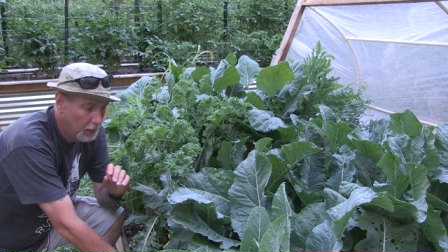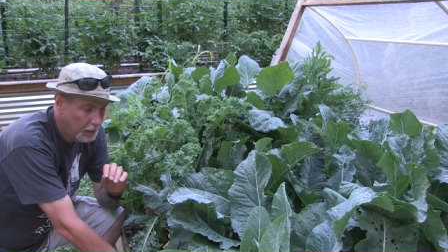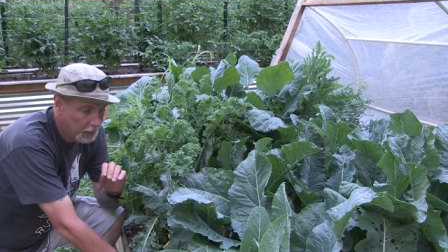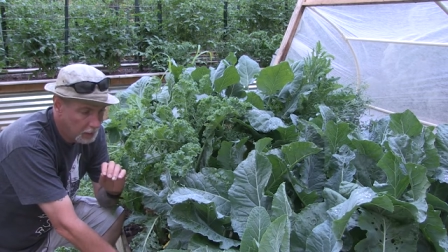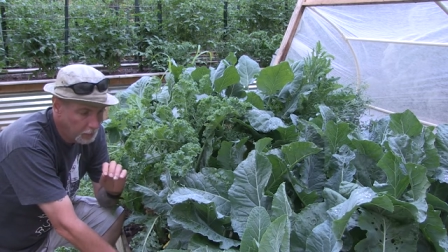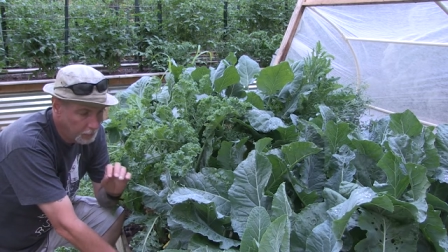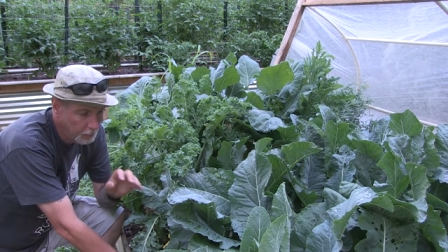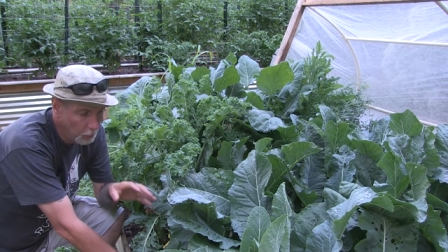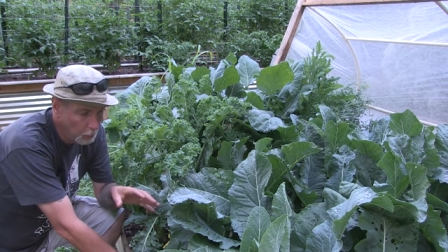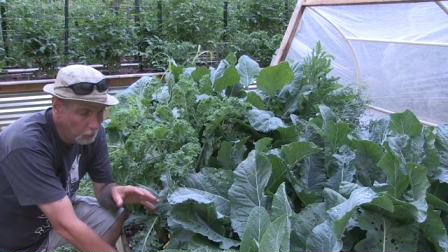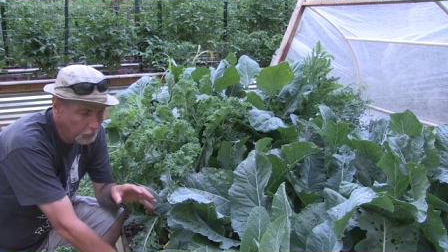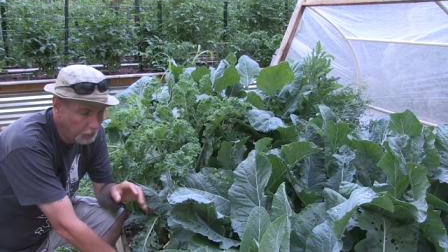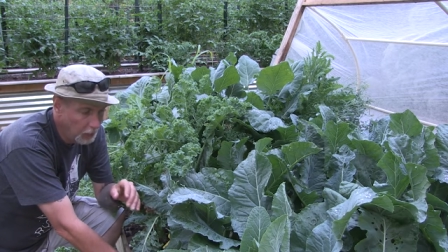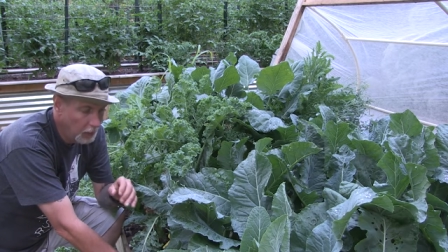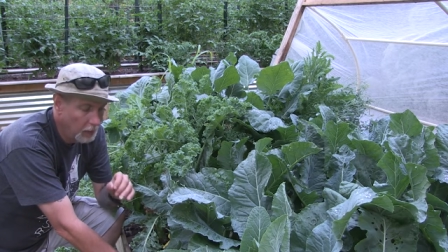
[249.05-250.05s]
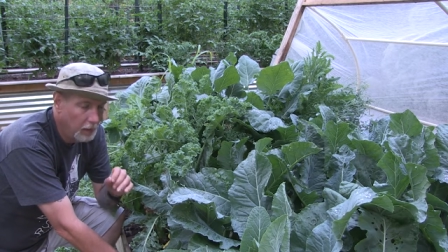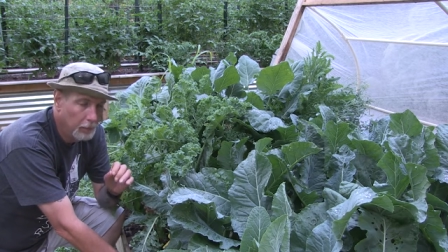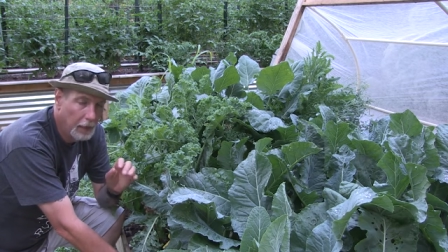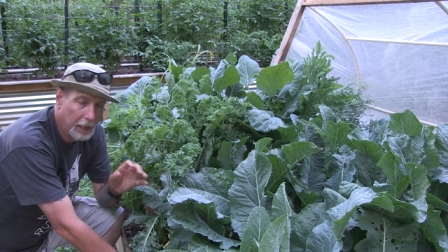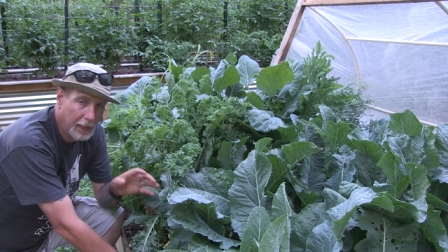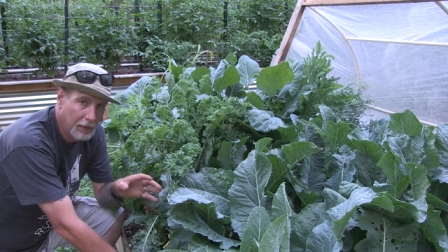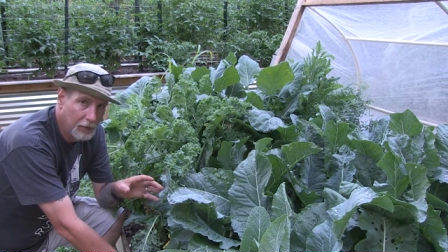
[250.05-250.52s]
In the full sun, it
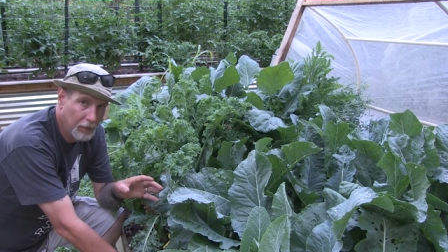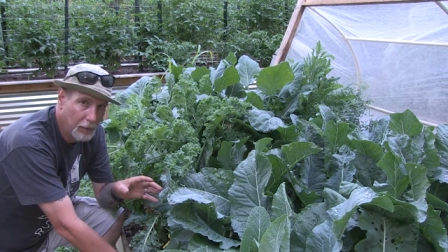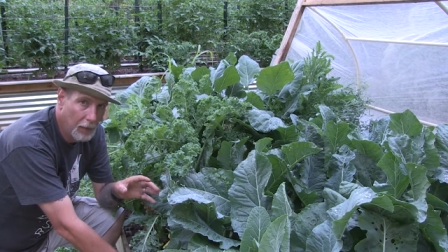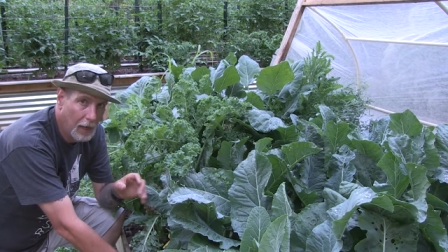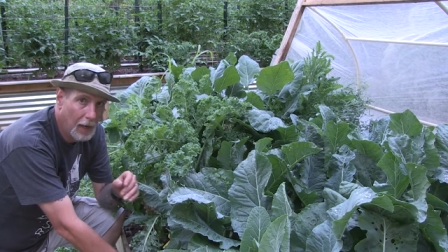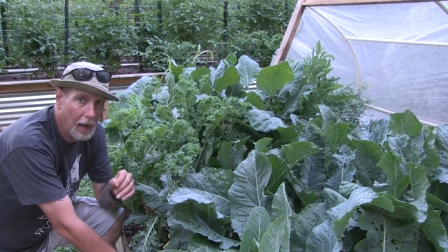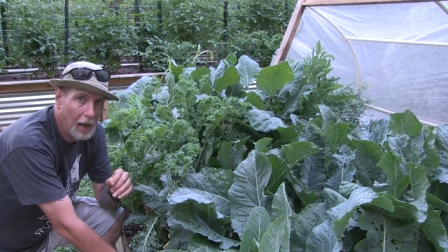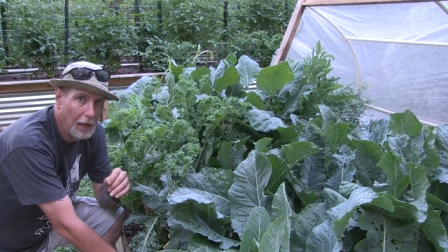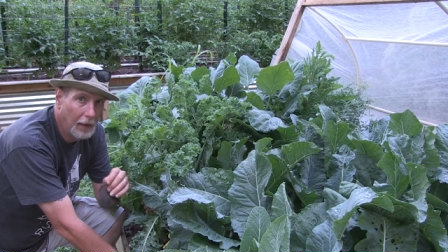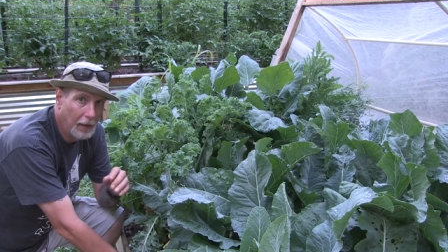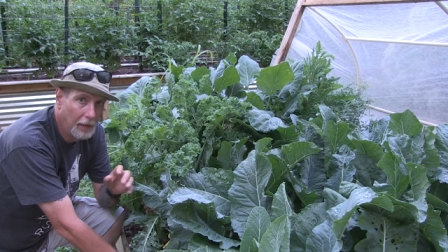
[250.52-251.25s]
might get too hot